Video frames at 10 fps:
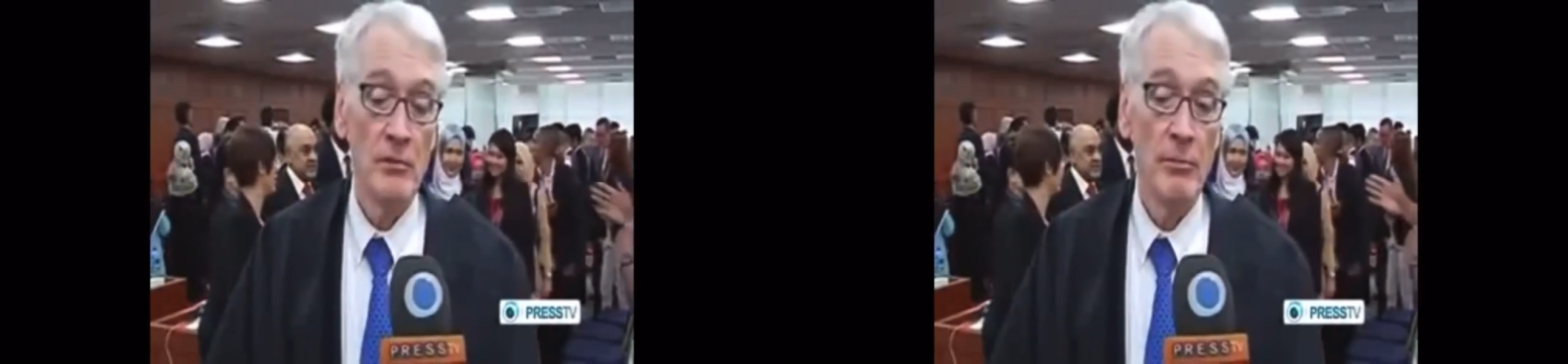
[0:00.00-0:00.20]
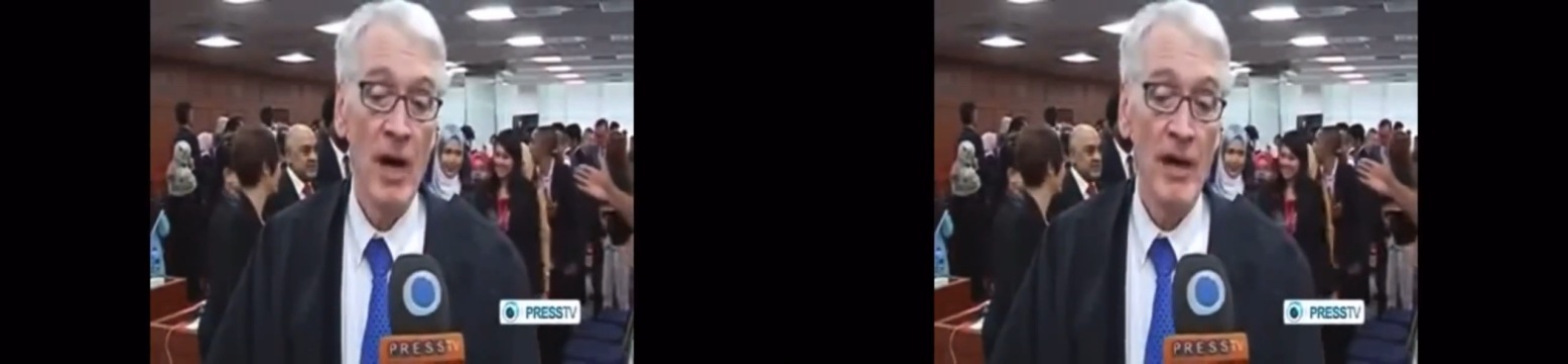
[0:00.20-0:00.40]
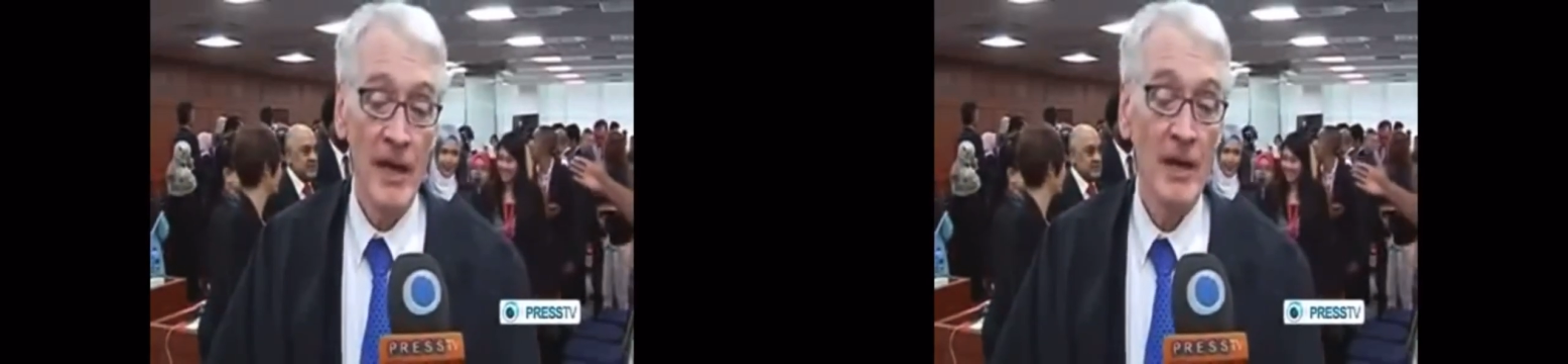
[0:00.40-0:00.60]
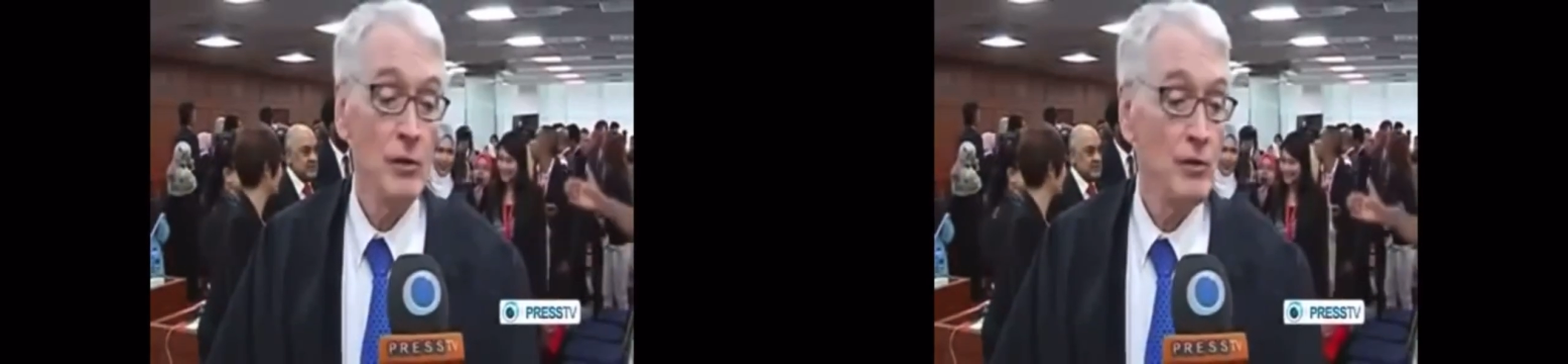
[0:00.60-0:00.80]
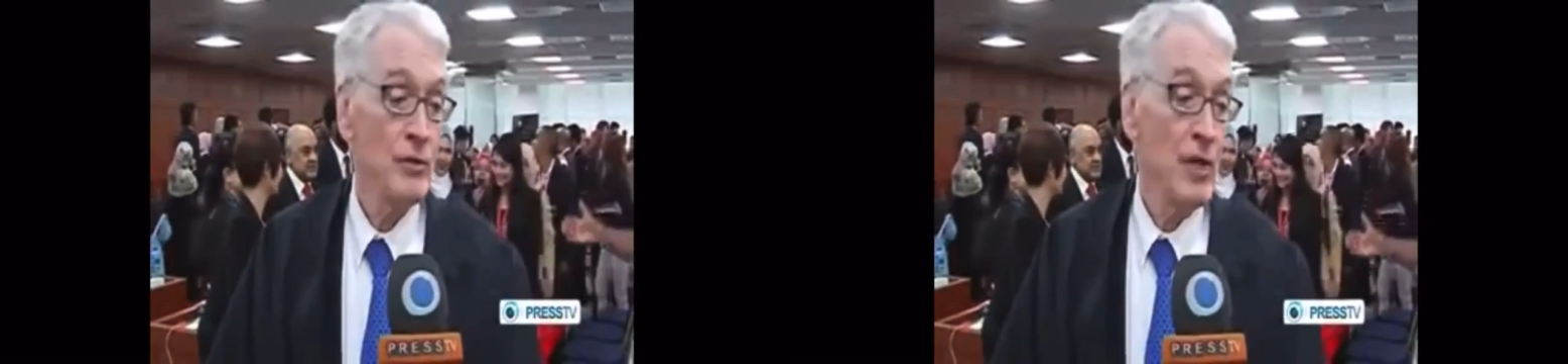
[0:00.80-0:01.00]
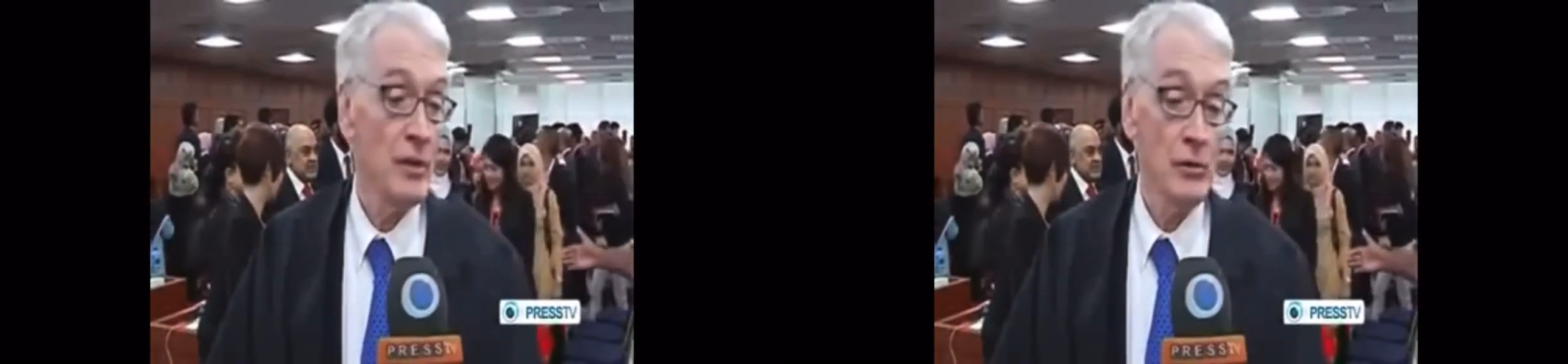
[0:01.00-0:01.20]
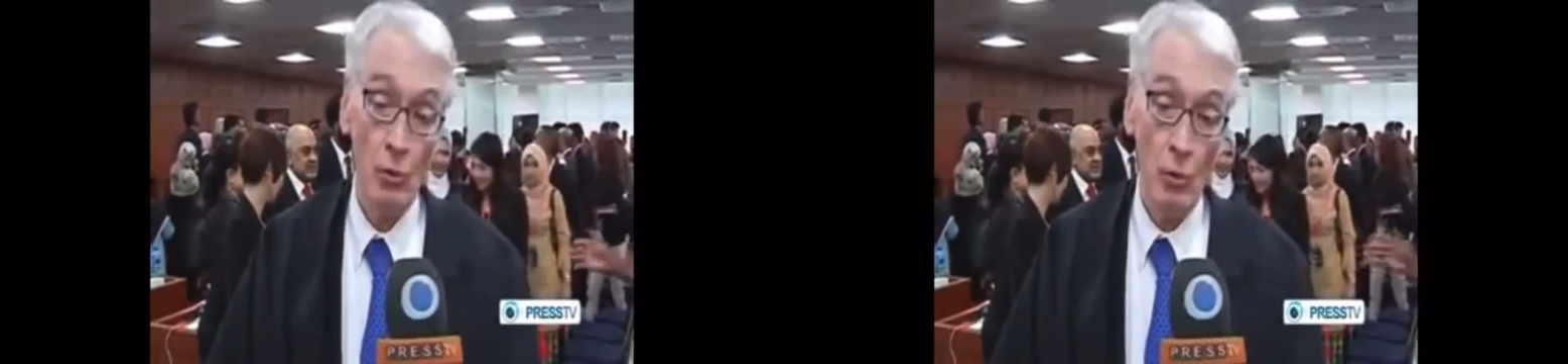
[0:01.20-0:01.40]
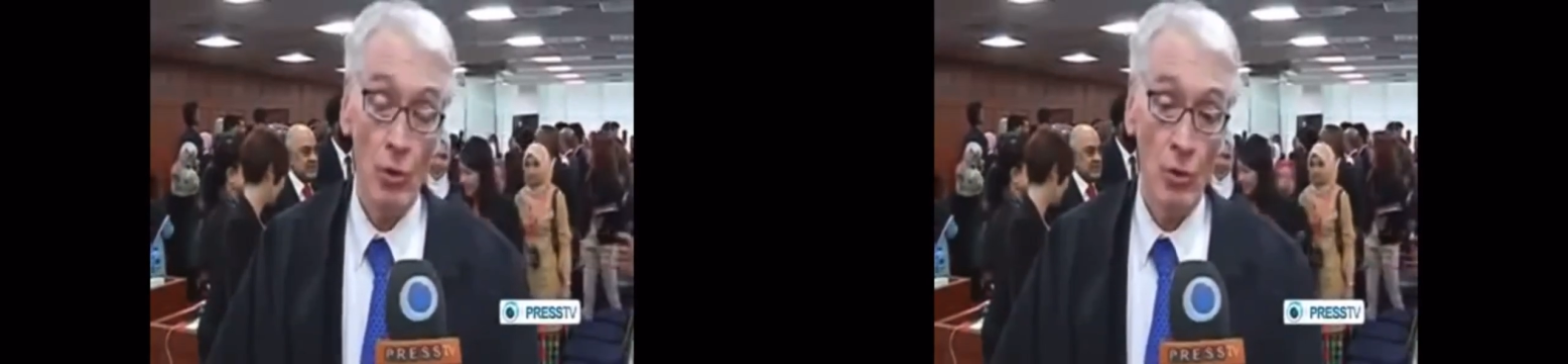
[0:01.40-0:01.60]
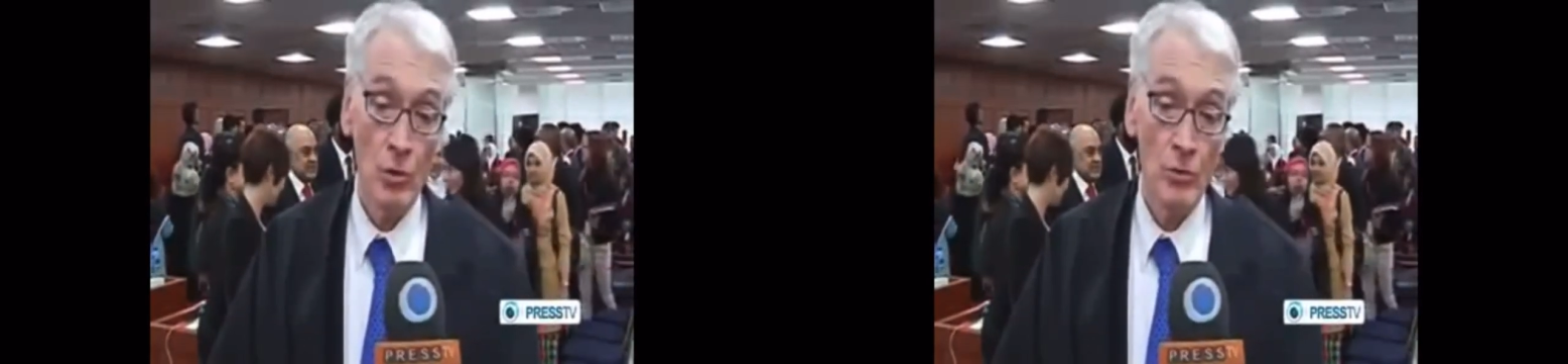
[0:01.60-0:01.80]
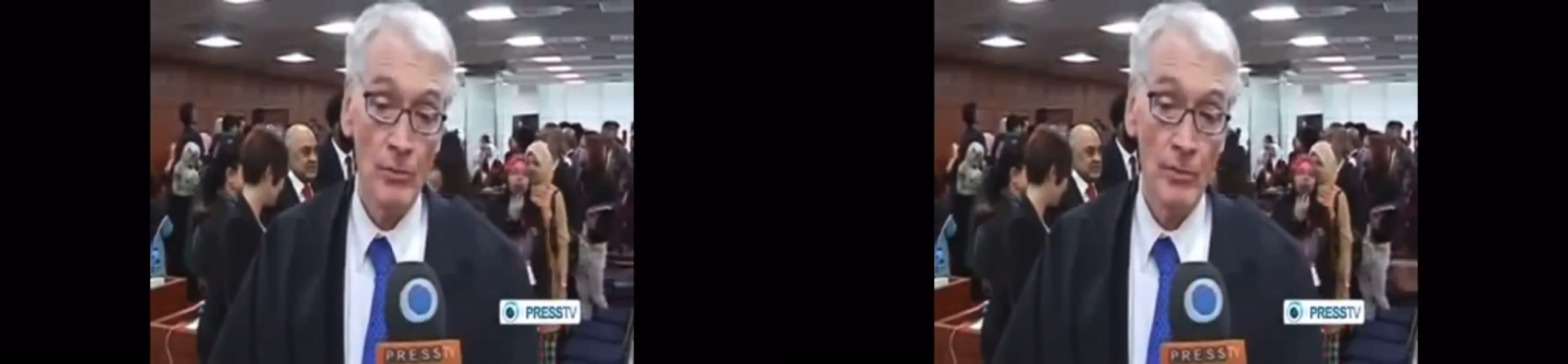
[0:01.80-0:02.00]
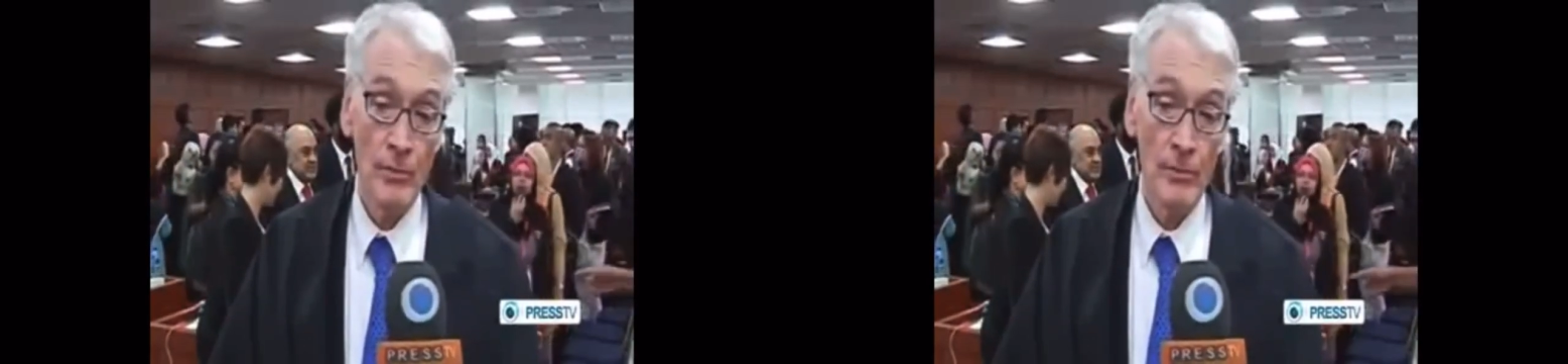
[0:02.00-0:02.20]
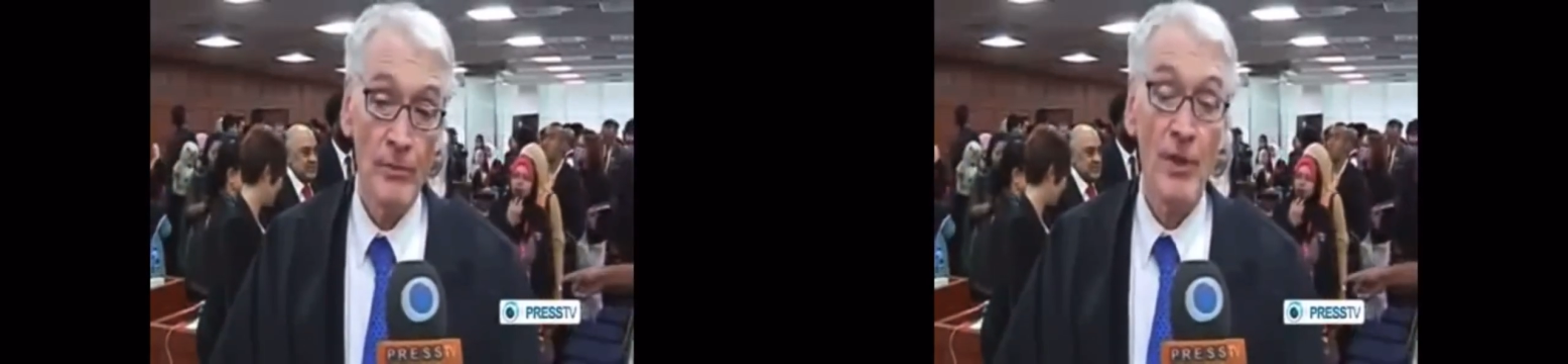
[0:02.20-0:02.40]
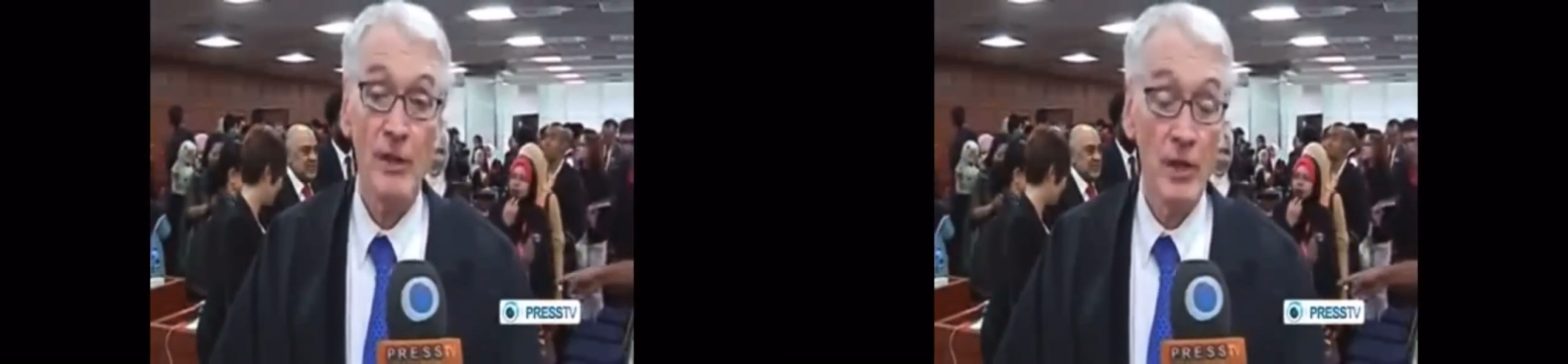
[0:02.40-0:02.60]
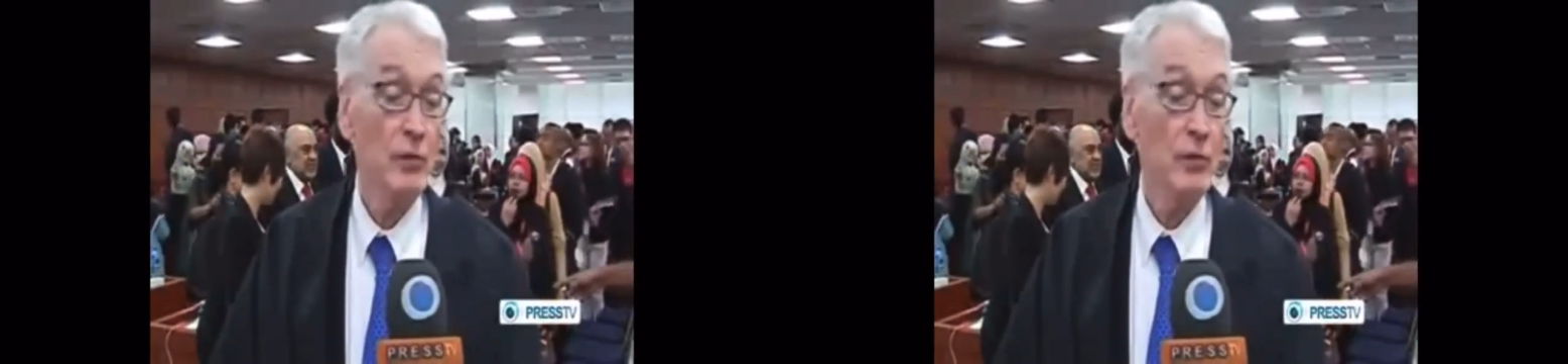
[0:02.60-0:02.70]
by any state in the world that